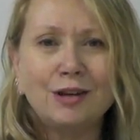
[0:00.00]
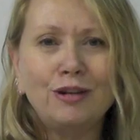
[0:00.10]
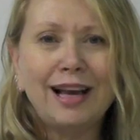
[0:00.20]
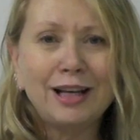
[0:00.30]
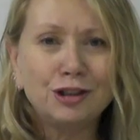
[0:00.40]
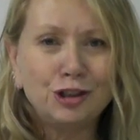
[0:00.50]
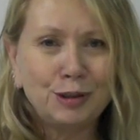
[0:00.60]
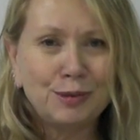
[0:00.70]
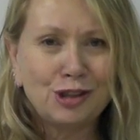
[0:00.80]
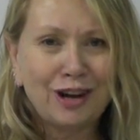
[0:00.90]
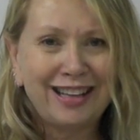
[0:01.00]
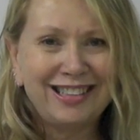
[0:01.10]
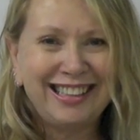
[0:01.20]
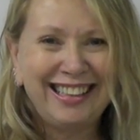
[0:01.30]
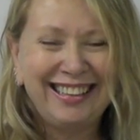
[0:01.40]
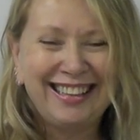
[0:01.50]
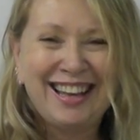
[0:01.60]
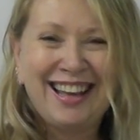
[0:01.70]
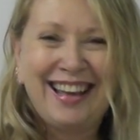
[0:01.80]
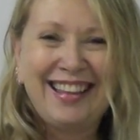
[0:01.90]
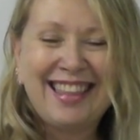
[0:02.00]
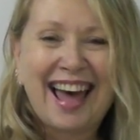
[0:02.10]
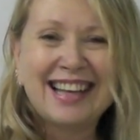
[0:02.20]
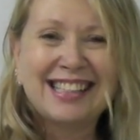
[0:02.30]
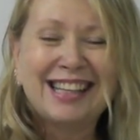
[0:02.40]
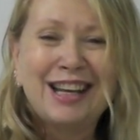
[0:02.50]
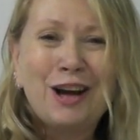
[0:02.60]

relationship strategy that